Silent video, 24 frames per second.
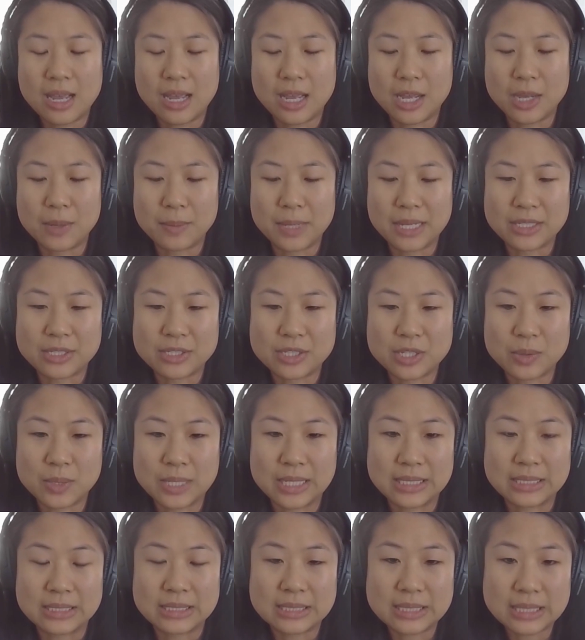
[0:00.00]
And so
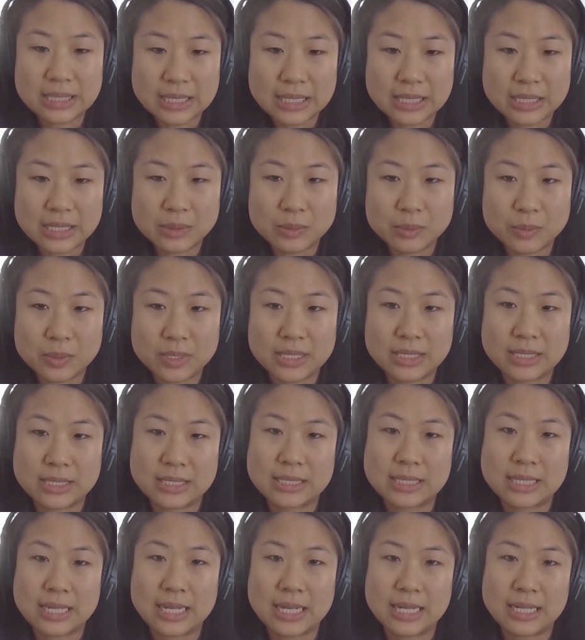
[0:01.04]
what I did
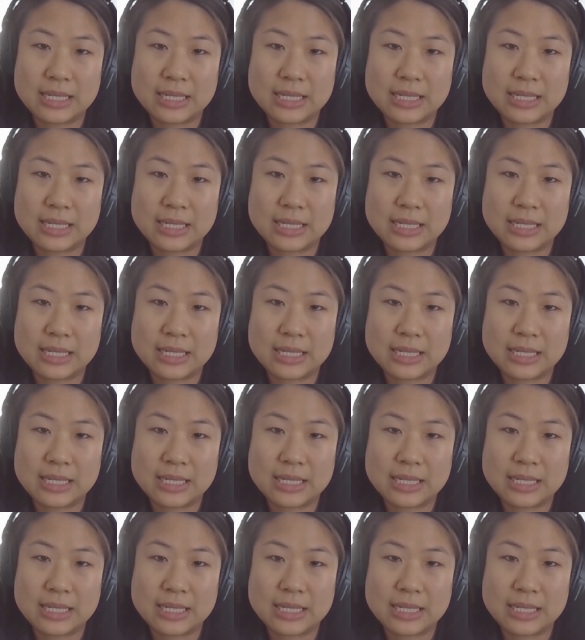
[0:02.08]
was